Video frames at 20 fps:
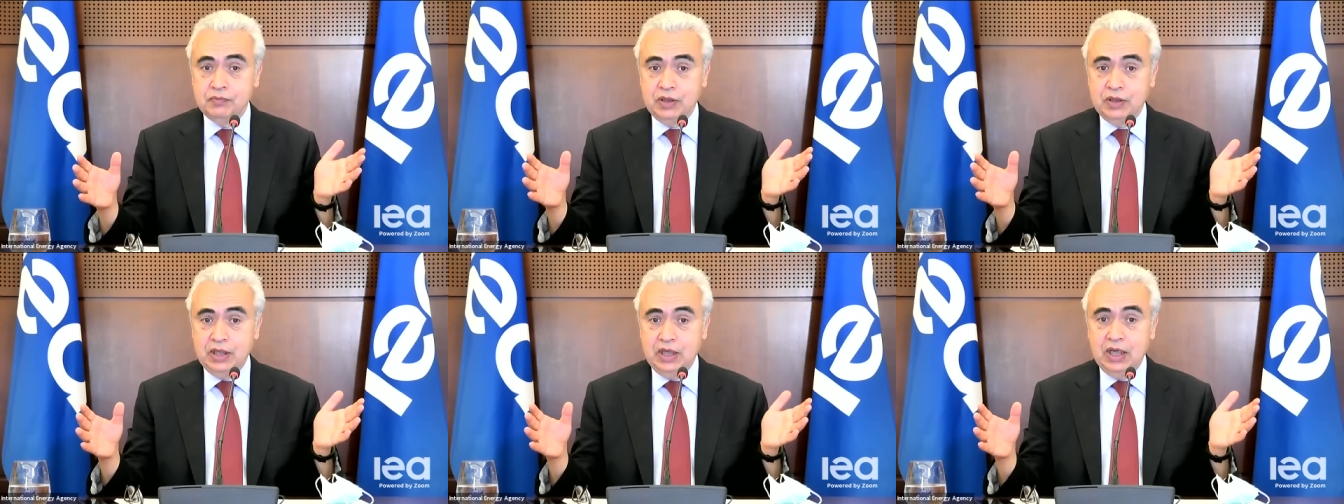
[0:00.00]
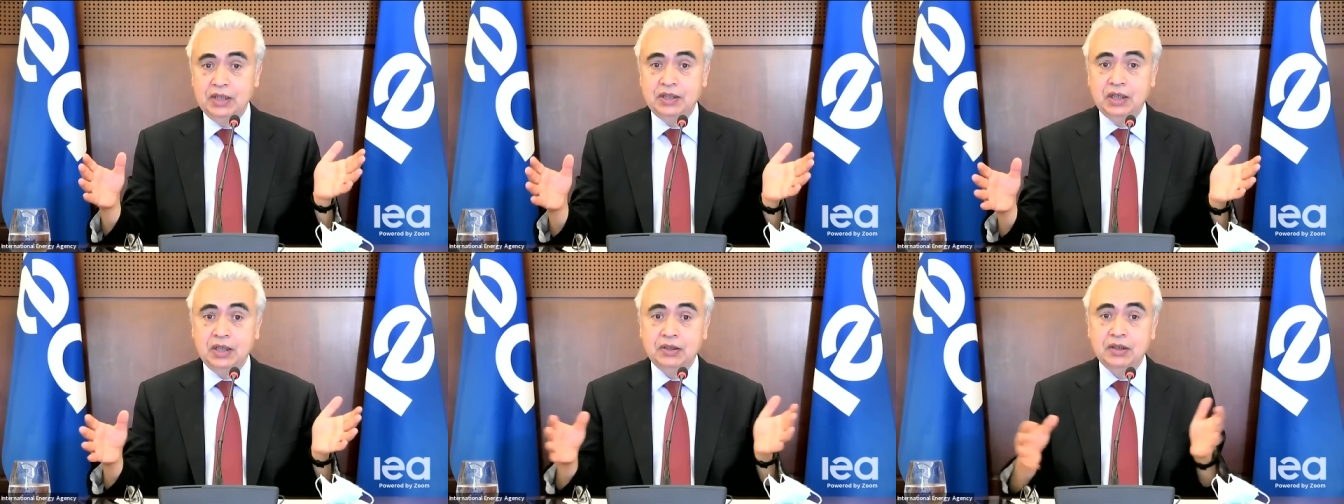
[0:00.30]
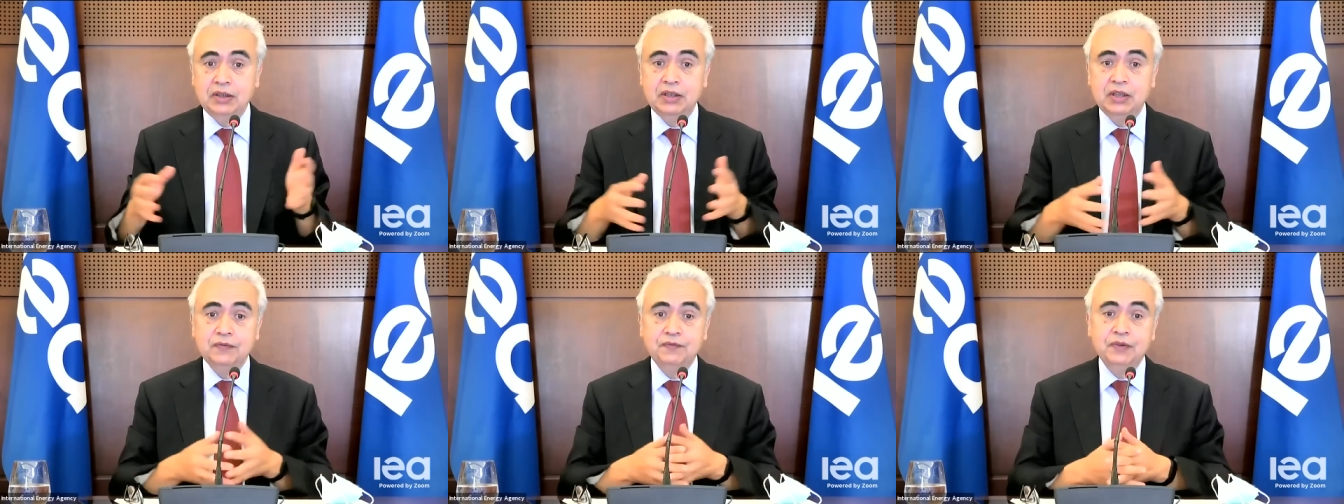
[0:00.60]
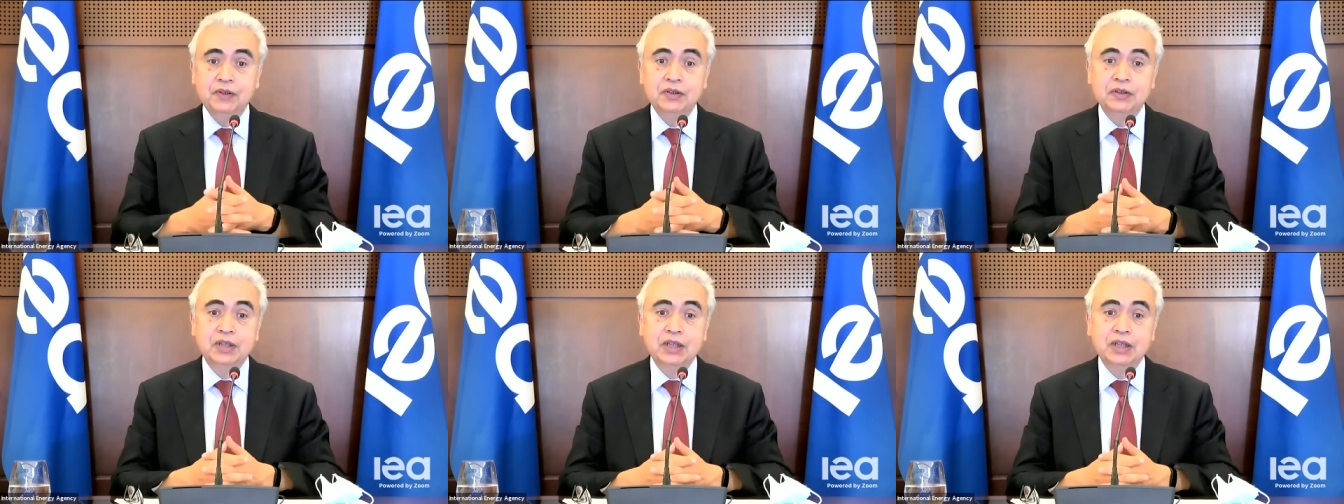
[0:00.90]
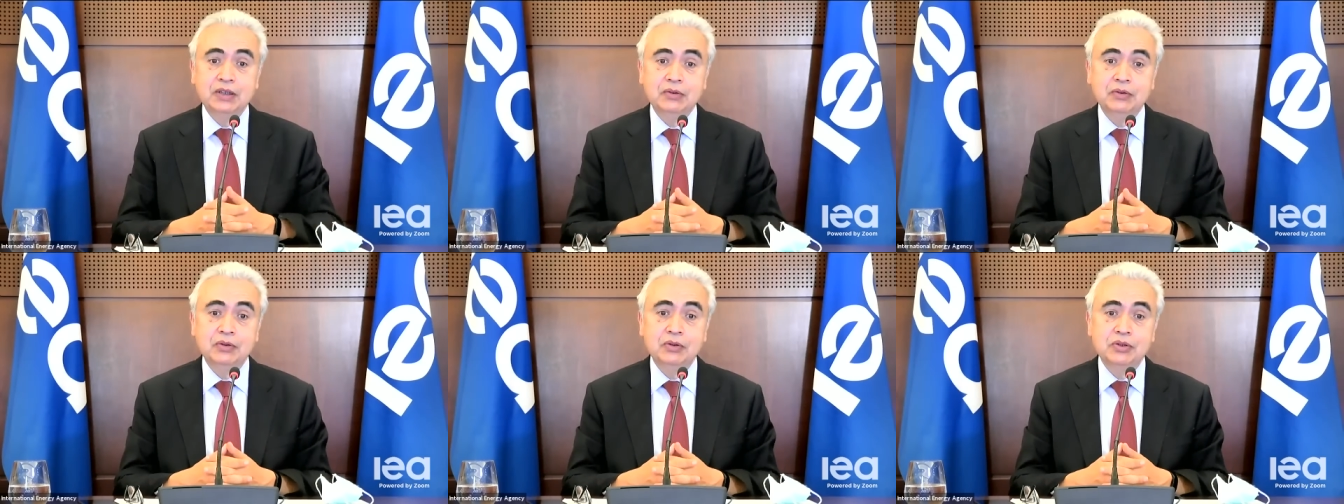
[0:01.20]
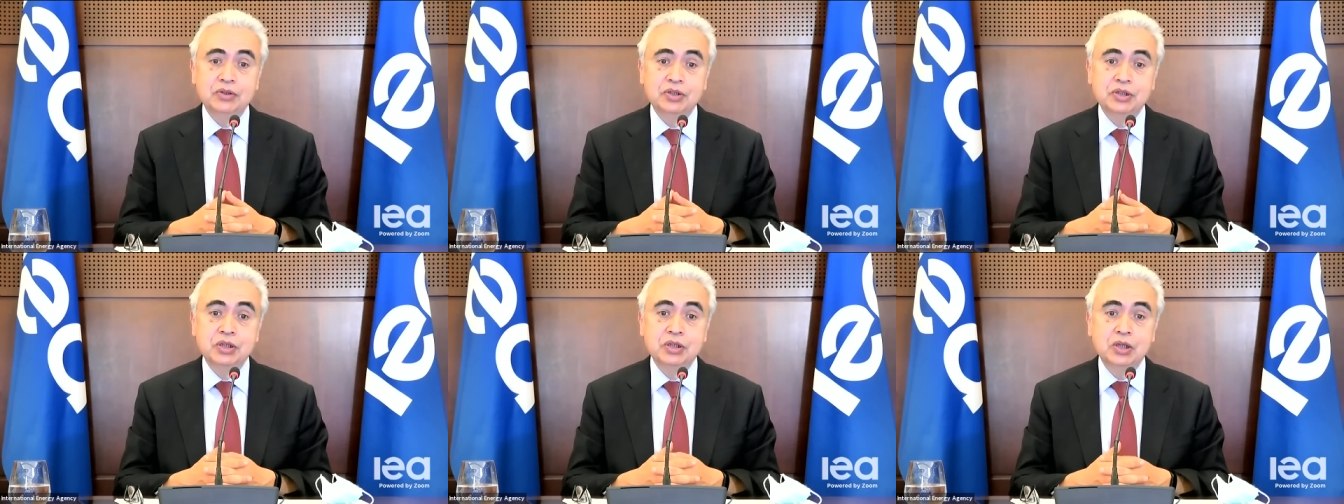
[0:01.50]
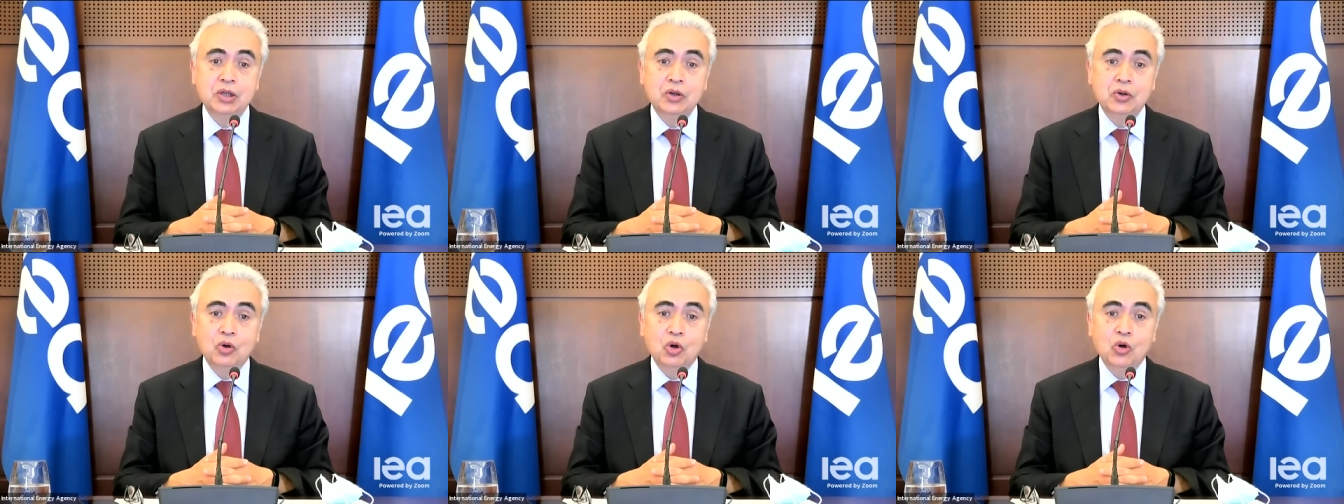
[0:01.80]
800 different technology
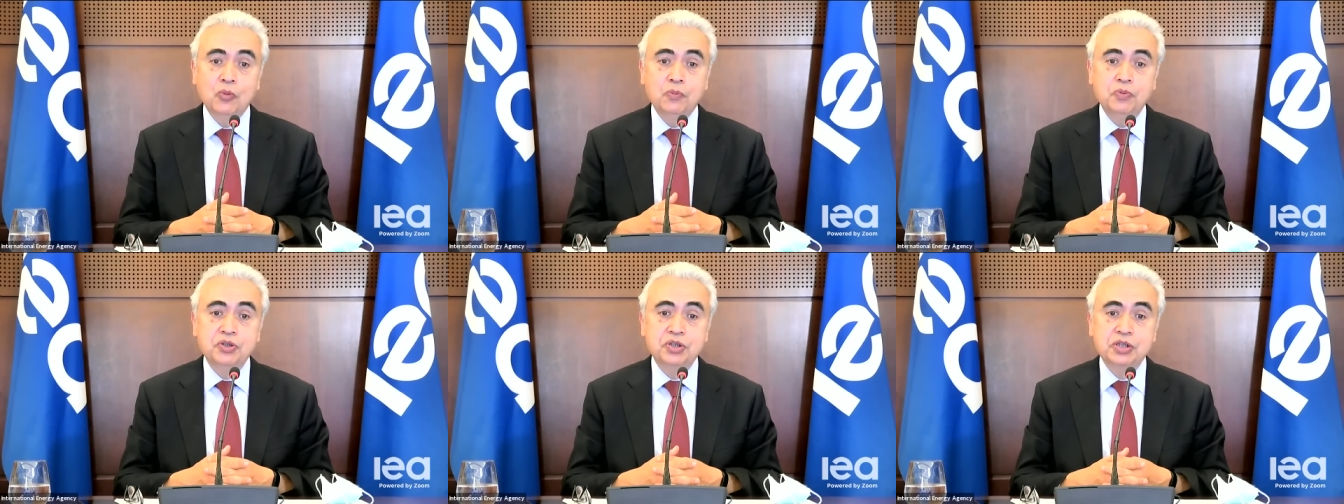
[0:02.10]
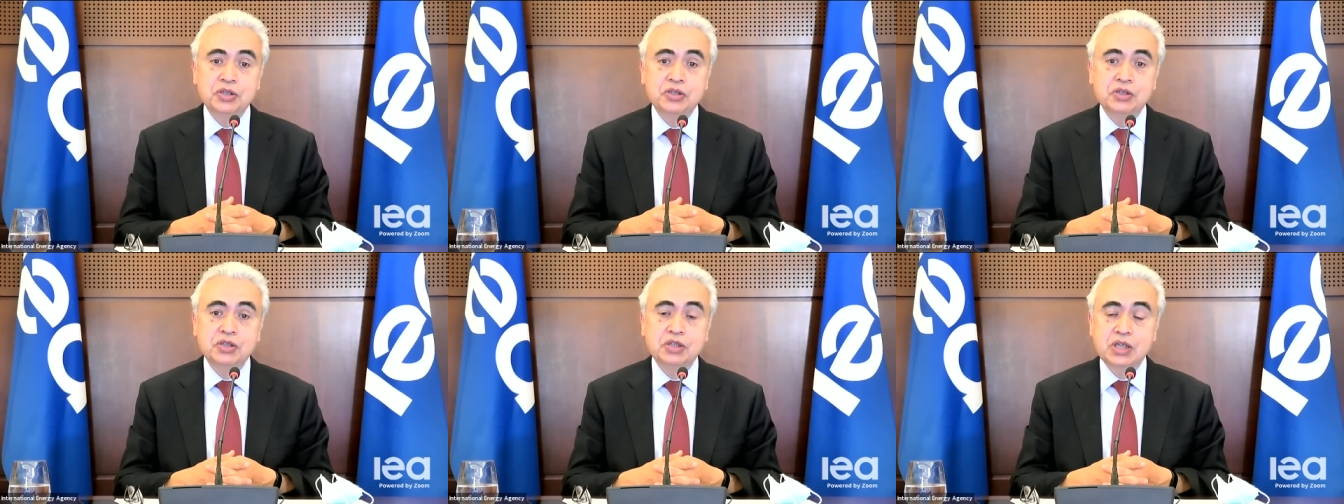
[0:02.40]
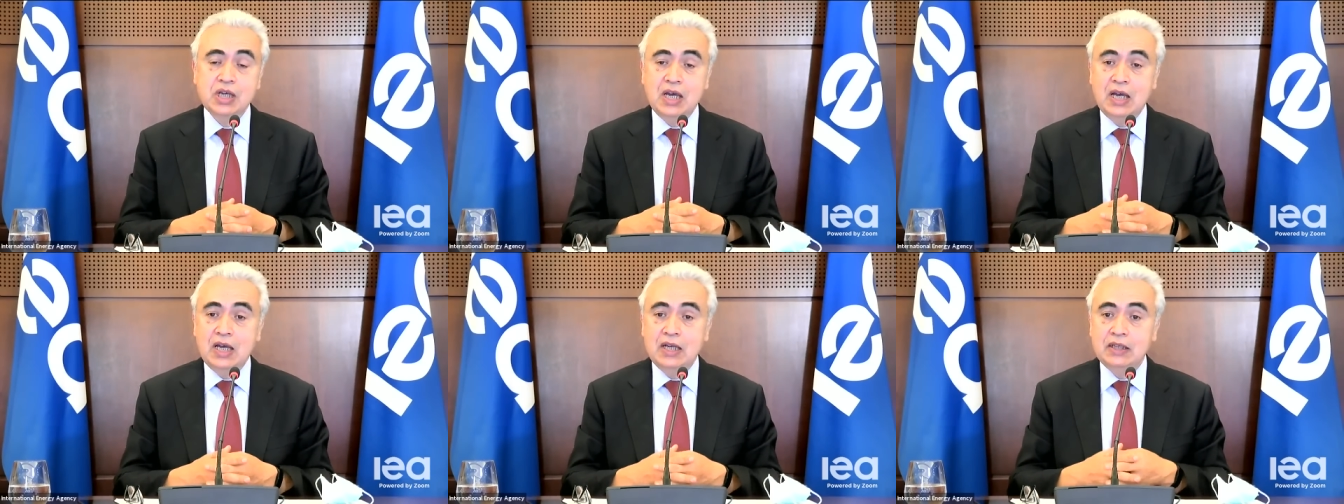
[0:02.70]
options, and